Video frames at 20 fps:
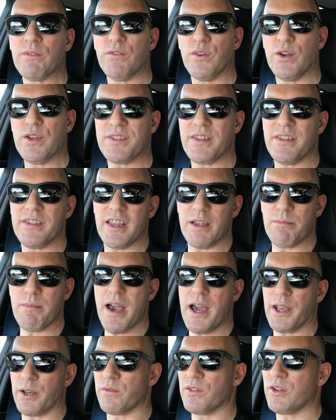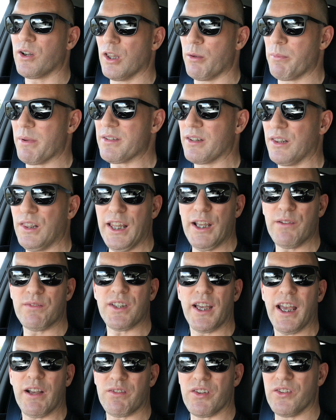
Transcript: versus the amount of kilometers left I have